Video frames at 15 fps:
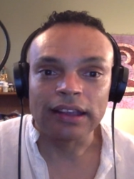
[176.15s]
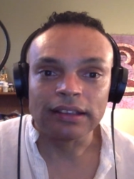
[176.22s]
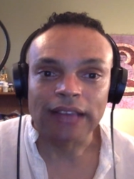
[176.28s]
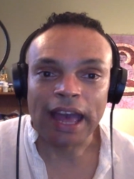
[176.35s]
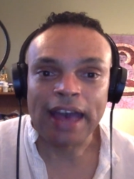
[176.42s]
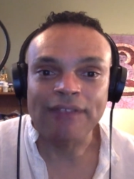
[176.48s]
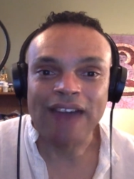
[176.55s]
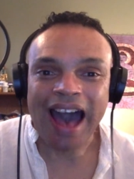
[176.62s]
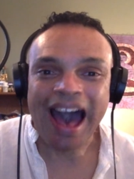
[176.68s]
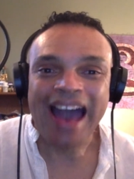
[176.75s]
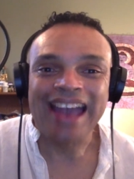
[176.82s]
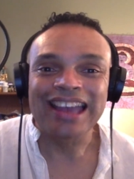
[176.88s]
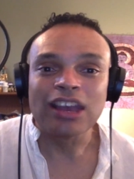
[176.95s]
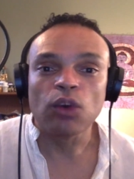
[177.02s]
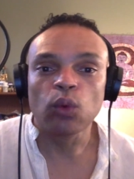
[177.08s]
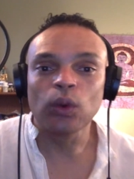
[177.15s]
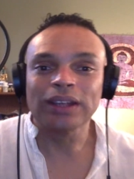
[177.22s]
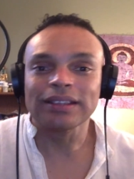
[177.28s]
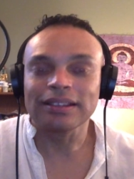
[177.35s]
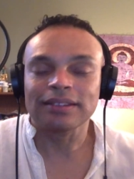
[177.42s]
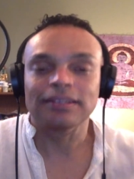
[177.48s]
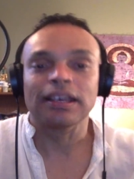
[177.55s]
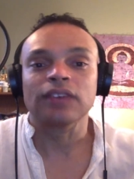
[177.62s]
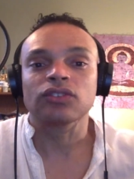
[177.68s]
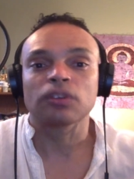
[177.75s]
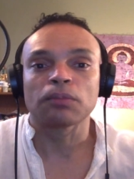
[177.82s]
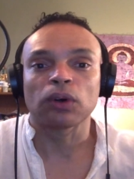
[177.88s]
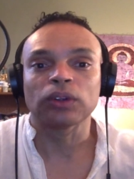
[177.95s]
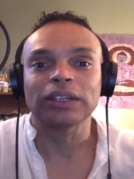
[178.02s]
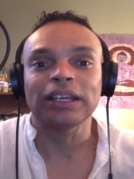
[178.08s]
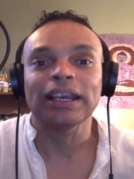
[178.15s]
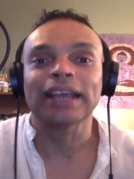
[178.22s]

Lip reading: have eyewitness testimony,